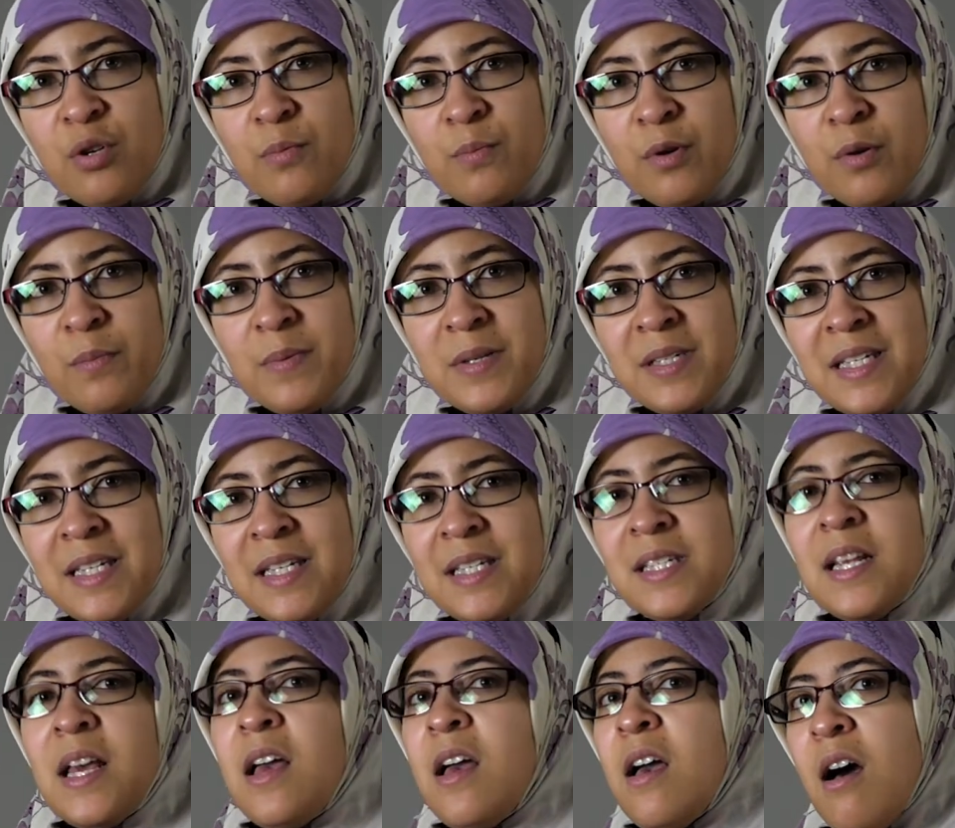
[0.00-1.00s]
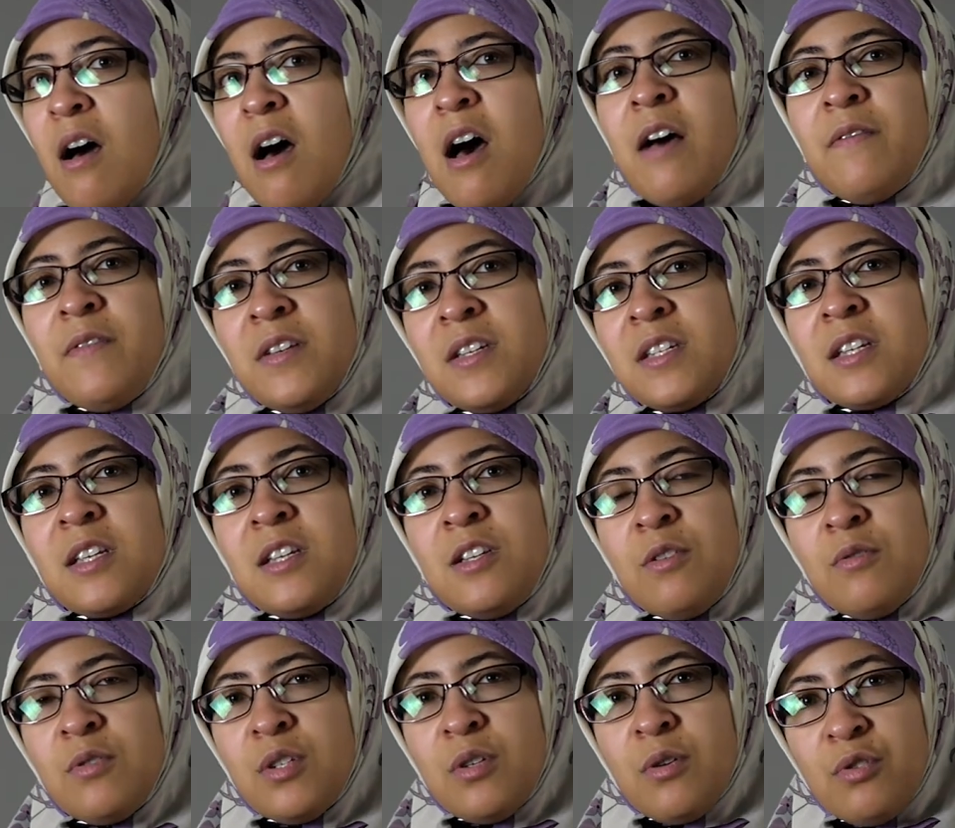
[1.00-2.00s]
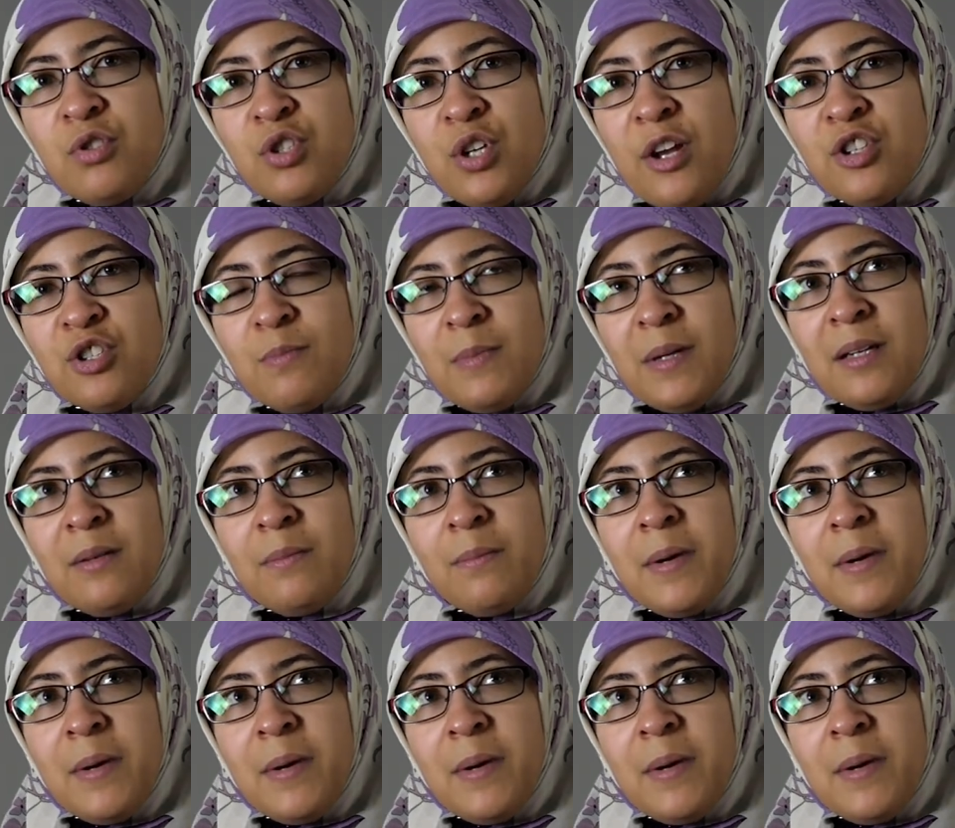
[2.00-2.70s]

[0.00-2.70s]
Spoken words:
purposes, obviously use your judgment.